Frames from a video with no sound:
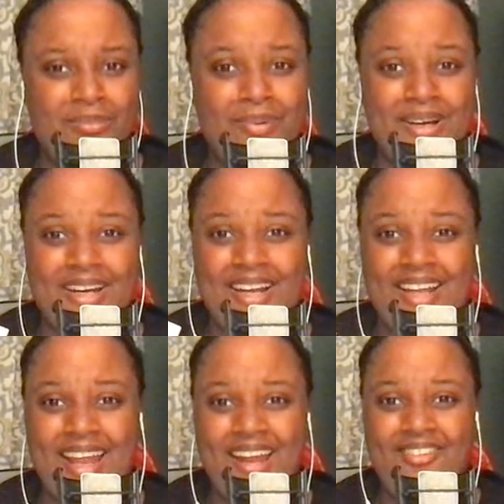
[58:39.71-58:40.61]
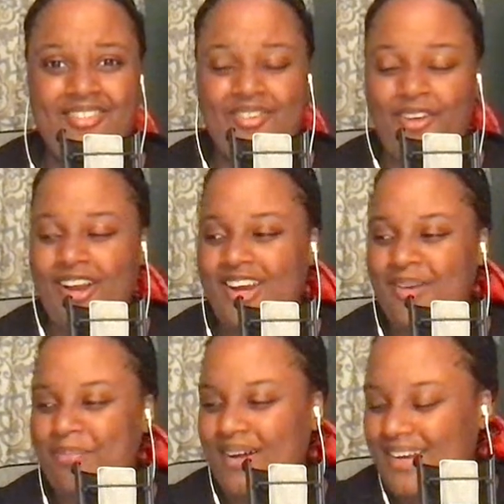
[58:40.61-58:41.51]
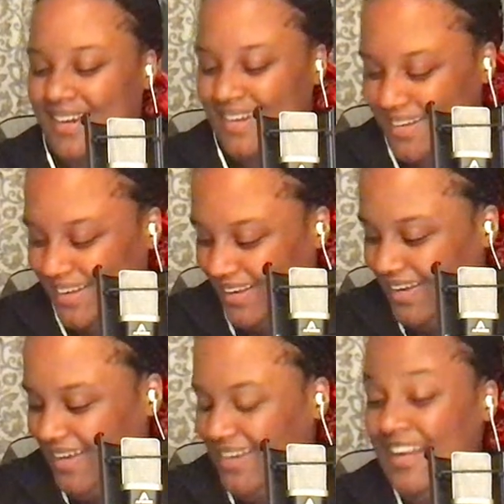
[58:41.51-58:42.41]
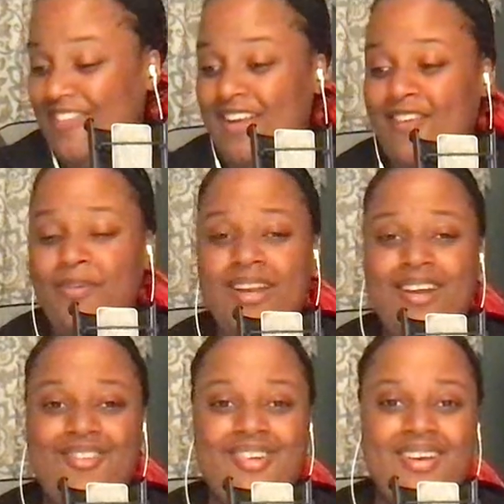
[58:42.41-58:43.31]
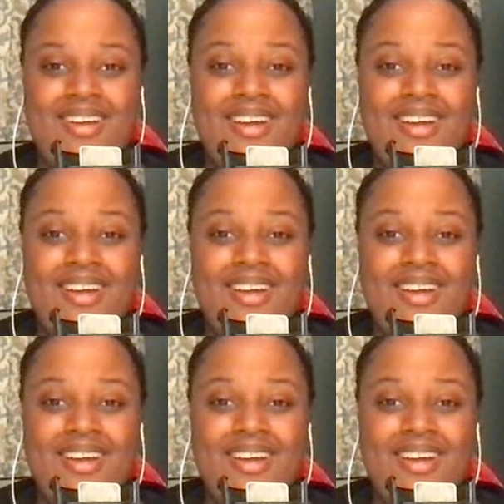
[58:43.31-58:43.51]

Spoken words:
but in case if anybody needs an explanation.